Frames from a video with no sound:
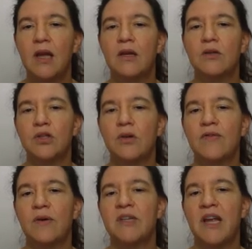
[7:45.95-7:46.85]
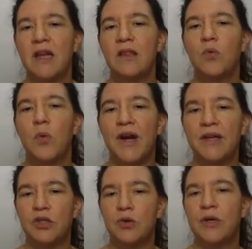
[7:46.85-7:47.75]
So if I'm taking the y
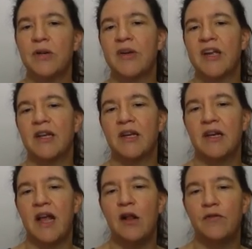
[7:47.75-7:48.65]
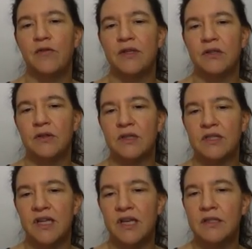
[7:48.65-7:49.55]
squared, I'm getting an alpha to the
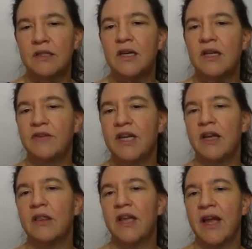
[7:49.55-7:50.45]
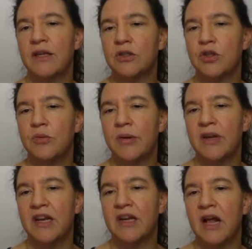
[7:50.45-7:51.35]
6. Taking the x cubed, I'm
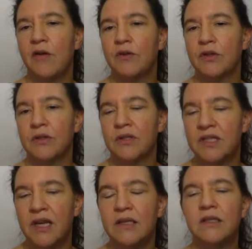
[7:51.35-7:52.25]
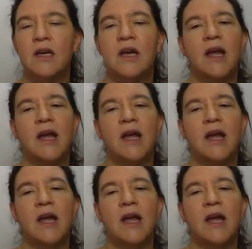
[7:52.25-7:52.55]
getting an alpha to the 6.